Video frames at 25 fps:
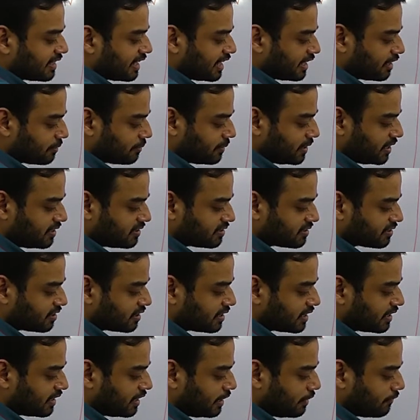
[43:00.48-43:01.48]
that means
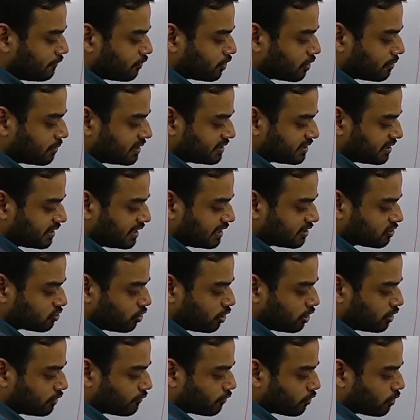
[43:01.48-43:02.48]
the information has
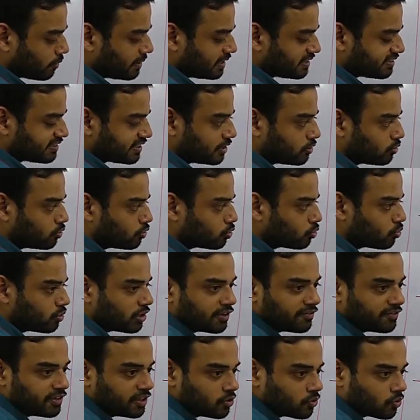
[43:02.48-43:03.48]
gone from SA node to
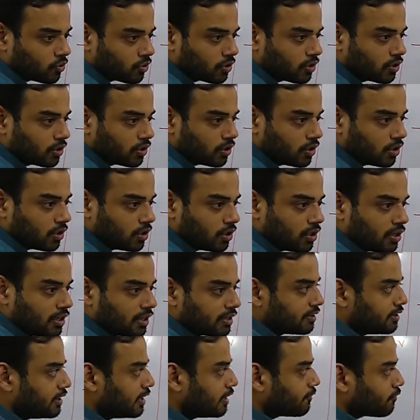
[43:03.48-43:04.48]
AV node.
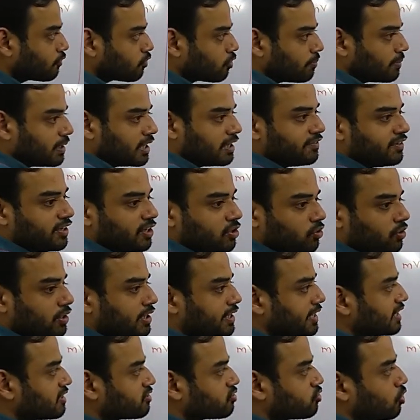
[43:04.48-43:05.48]
Then from AV node
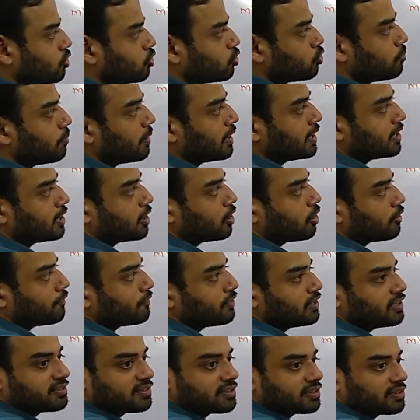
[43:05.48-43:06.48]
it has gone to bundle of
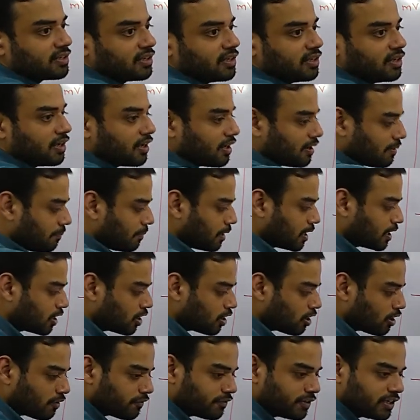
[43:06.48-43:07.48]
His.
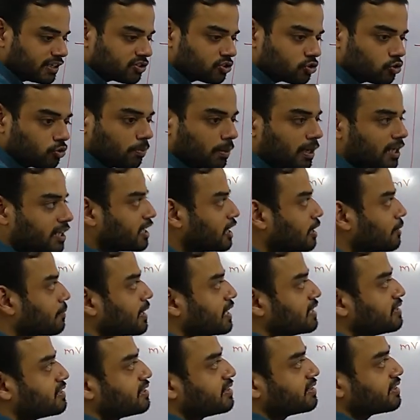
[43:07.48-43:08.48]
Bundle of His to bundle
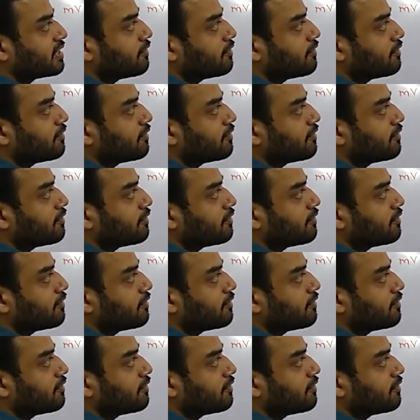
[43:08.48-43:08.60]
branches,